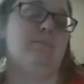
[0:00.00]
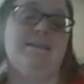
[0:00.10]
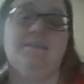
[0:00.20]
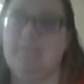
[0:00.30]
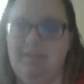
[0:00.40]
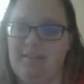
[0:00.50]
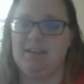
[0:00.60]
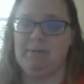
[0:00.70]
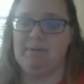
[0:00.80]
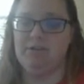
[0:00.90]
basics of
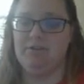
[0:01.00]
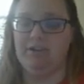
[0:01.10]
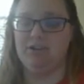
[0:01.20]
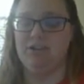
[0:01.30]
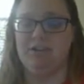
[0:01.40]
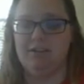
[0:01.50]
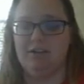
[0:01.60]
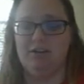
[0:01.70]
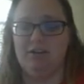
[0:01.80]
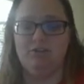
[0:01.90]
exponential
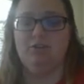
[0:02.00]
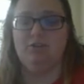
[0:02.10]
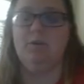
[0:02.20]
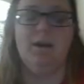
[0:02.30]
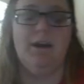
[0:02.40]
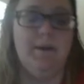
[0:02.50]
functions. Go do